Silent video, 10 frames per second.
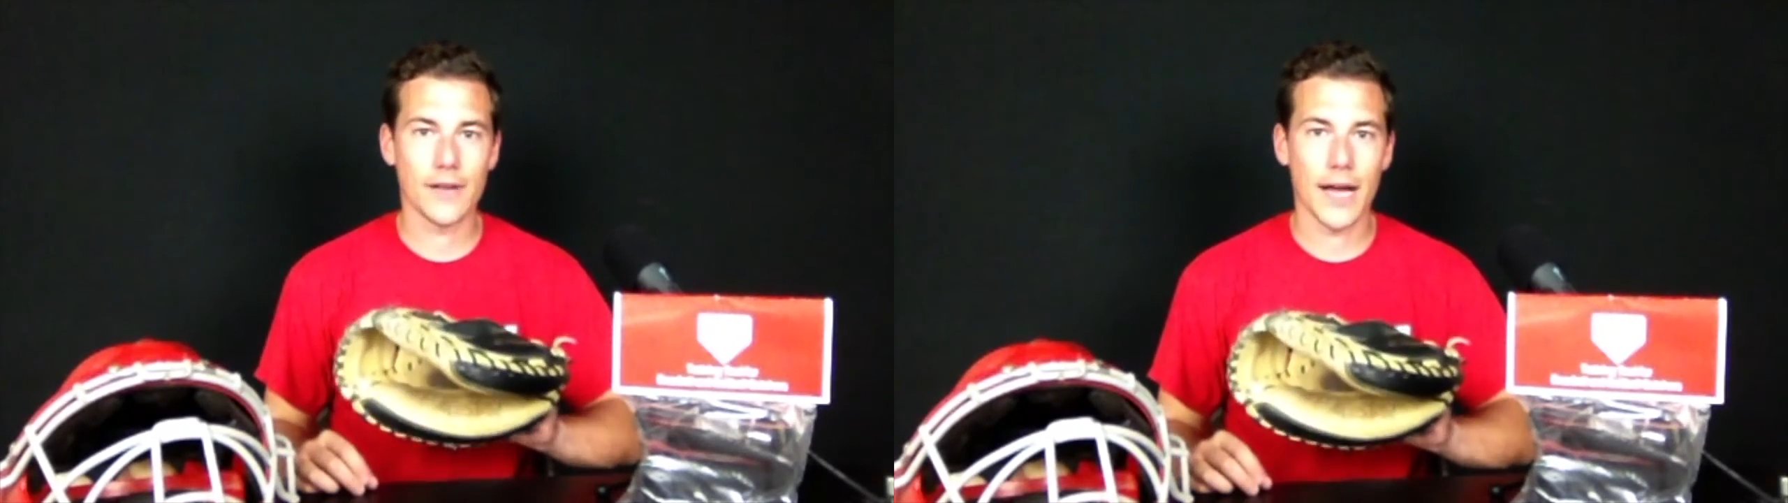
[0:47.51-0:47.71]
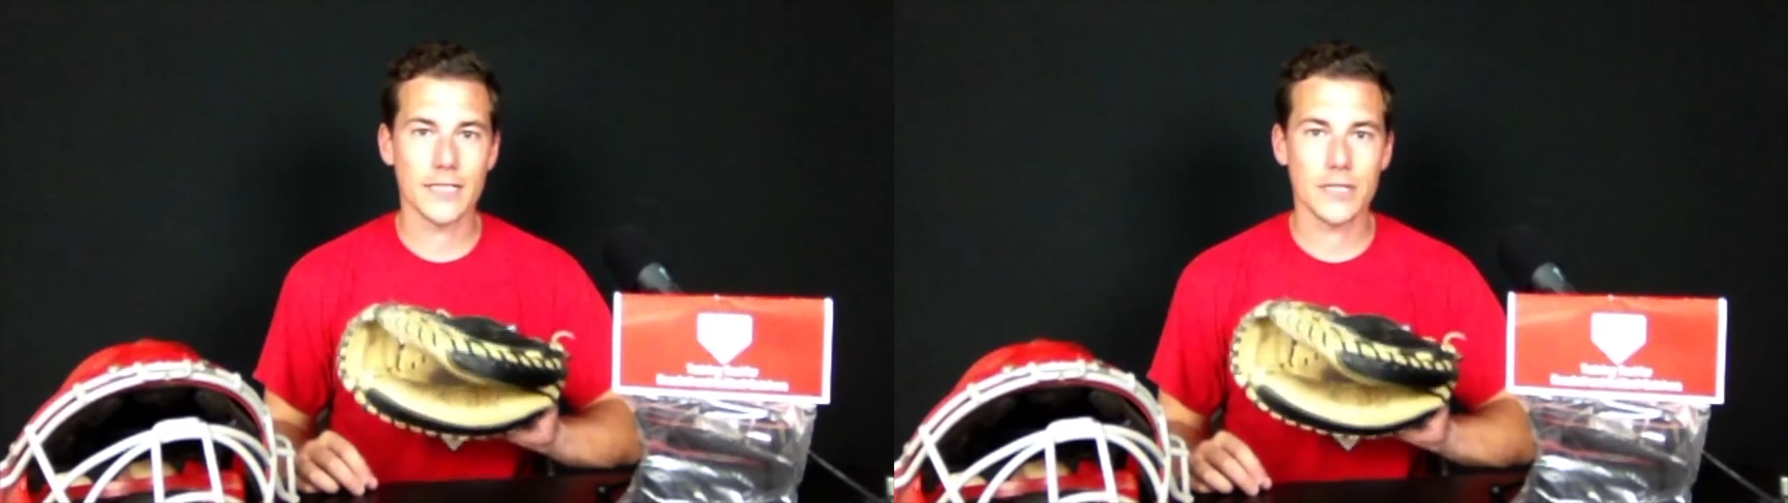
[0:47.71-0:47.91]

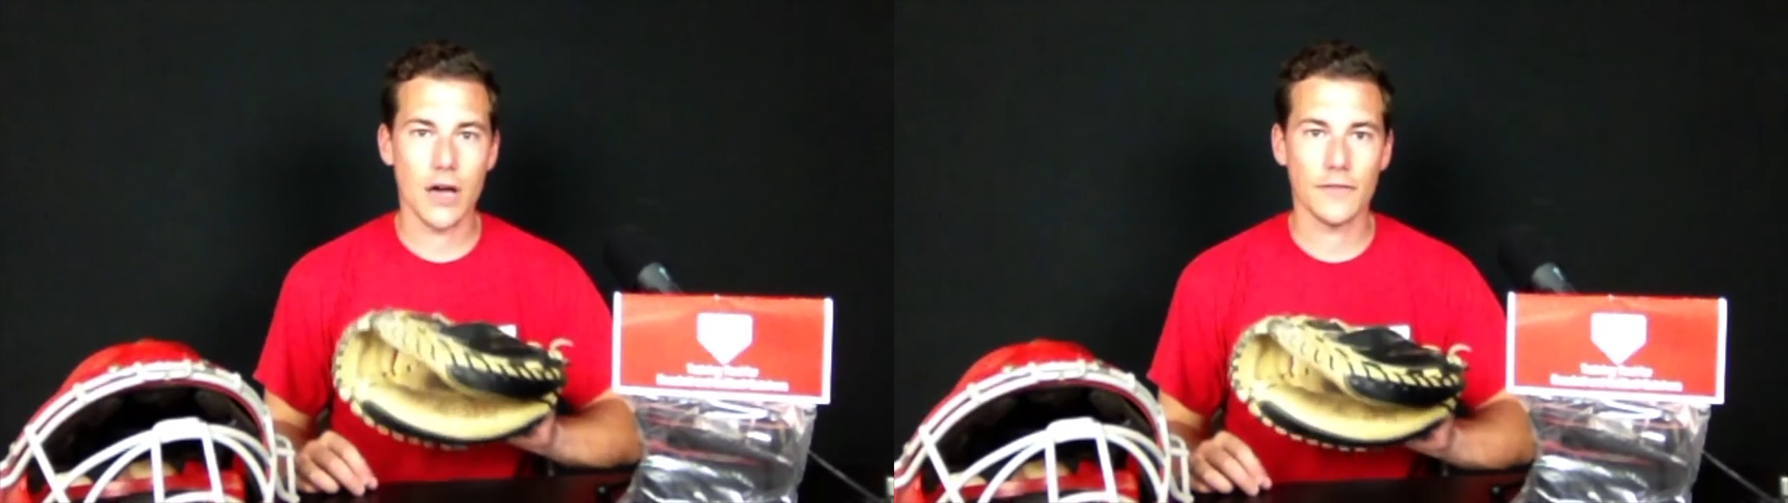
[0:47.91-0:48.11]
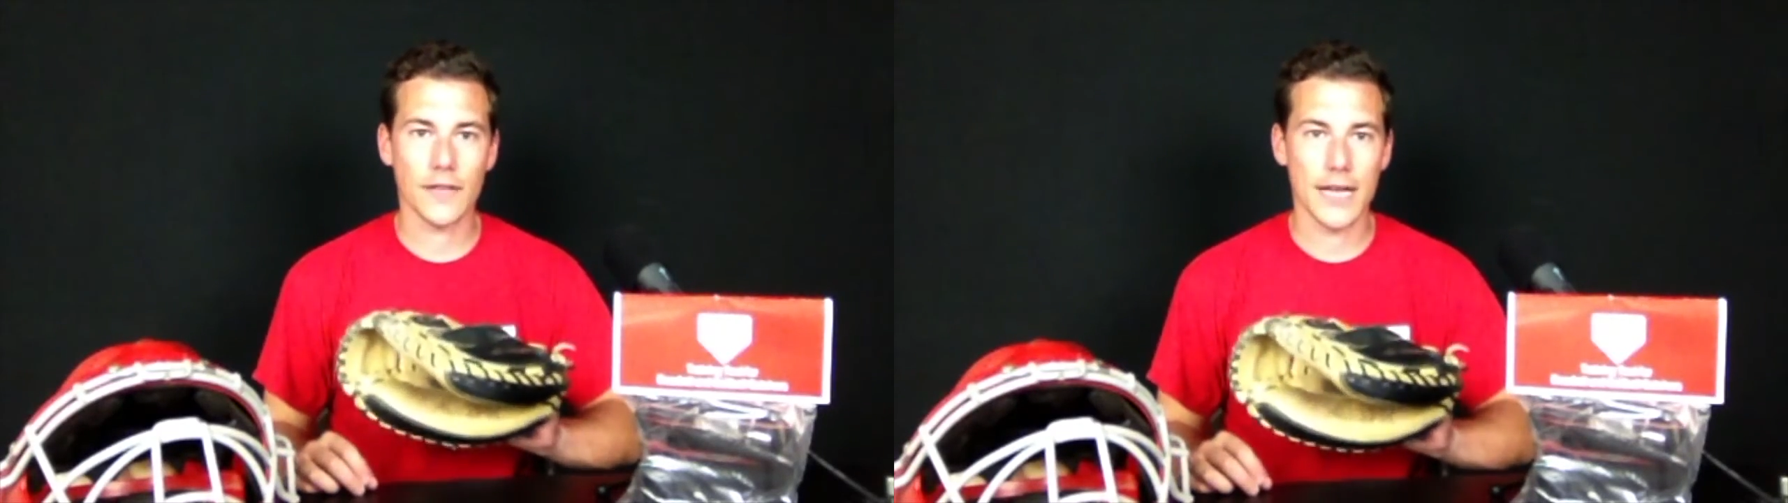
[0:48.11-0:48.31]
nice
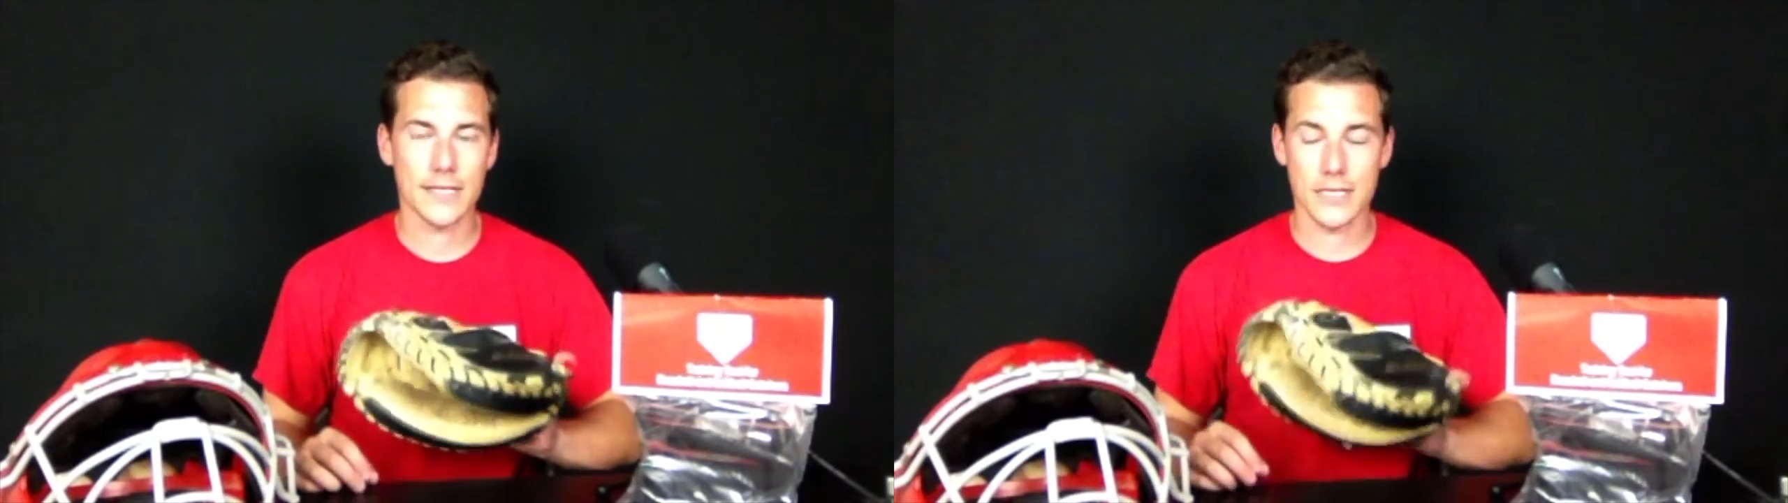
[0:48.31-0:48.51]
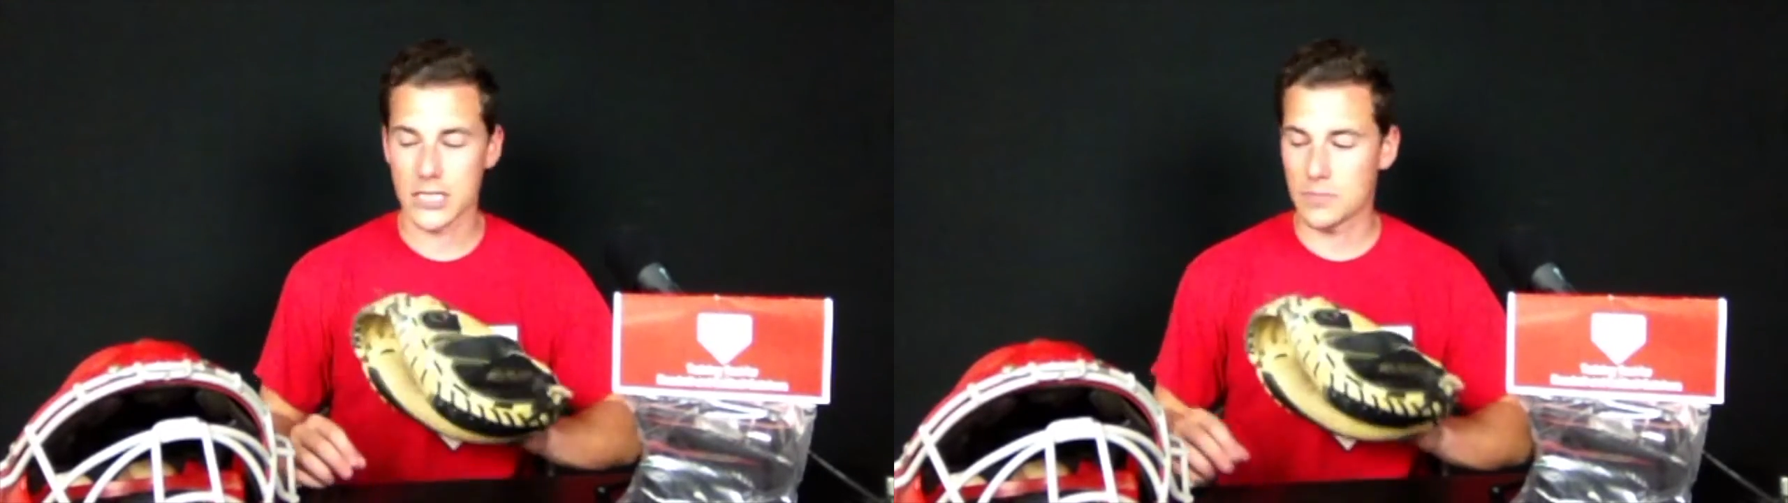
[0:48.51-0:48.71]
soft
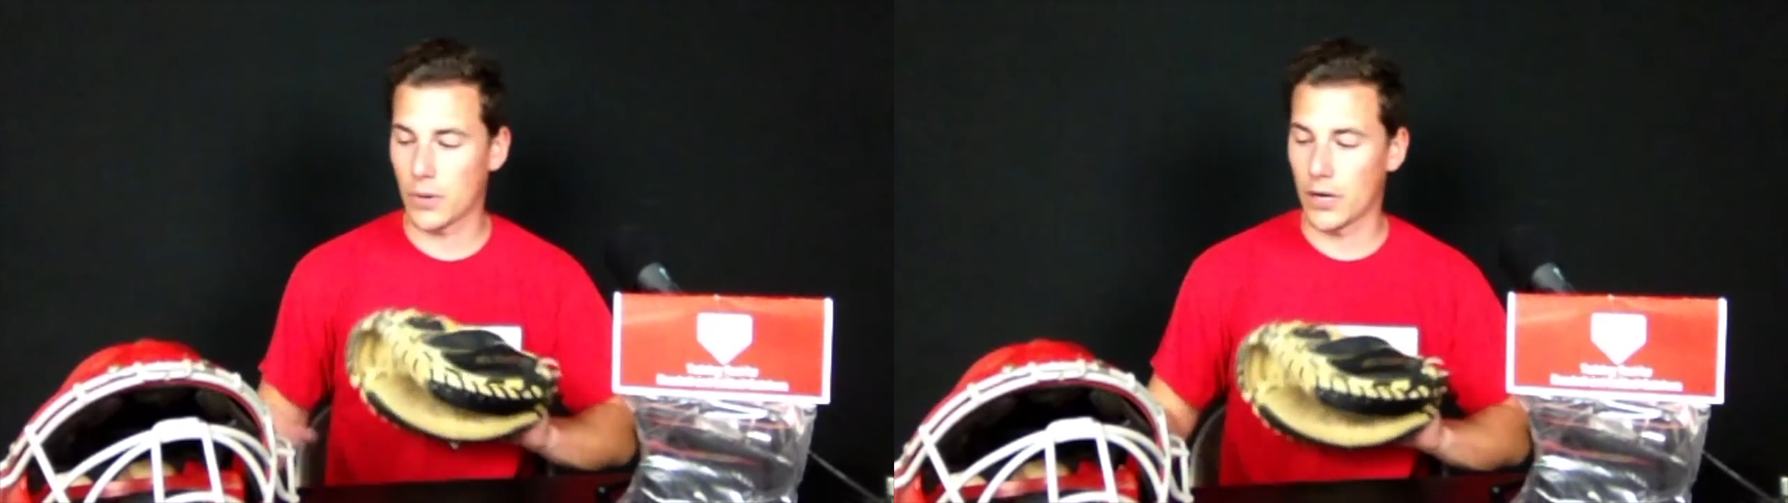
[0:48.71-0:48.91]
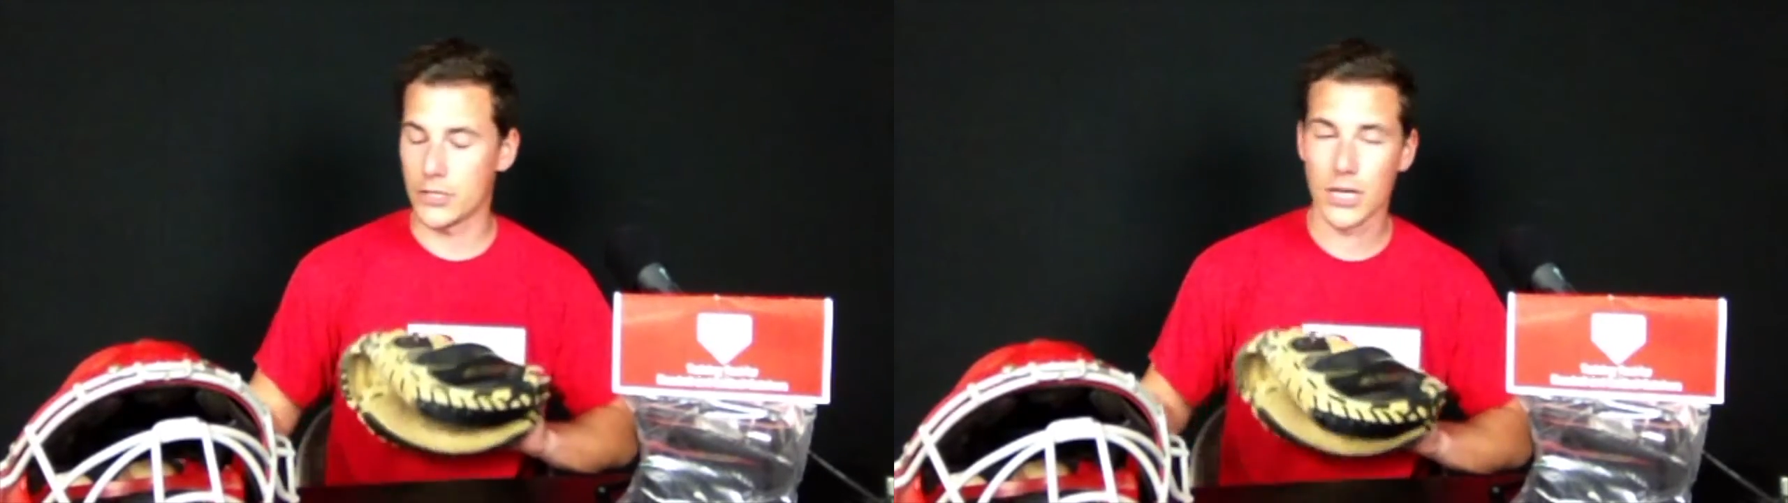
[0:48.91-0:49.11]
hands as a
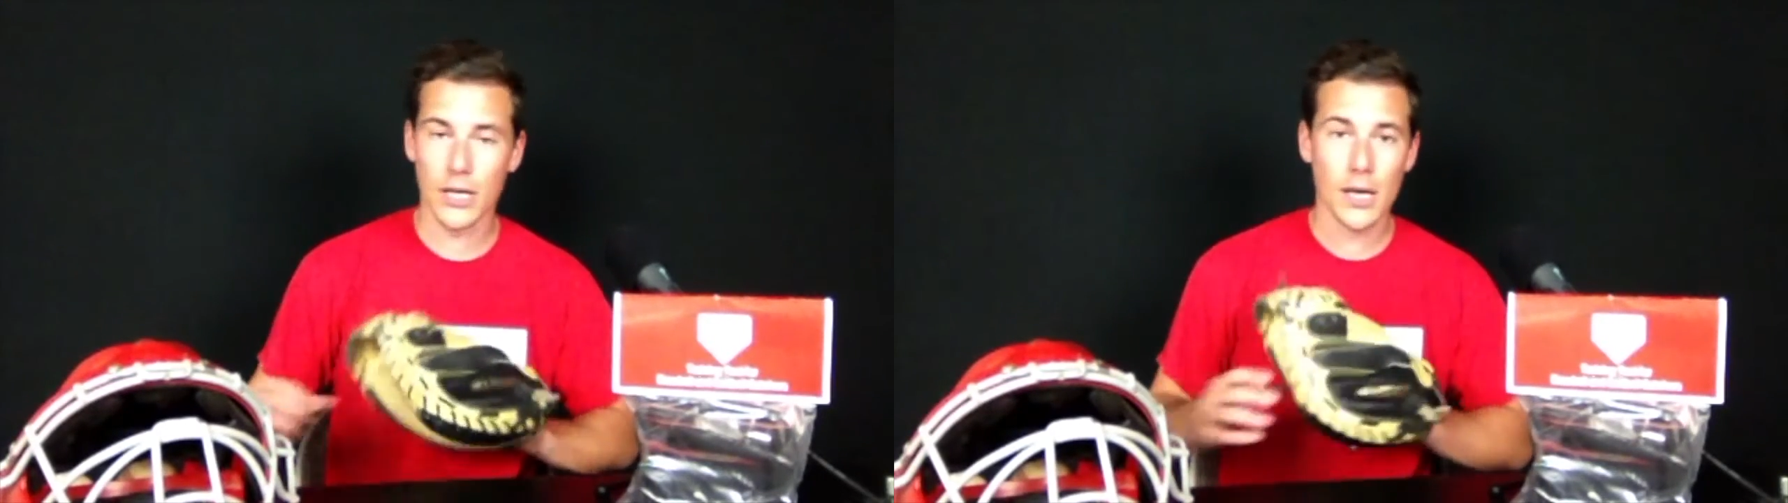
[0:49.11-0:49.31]
sponge.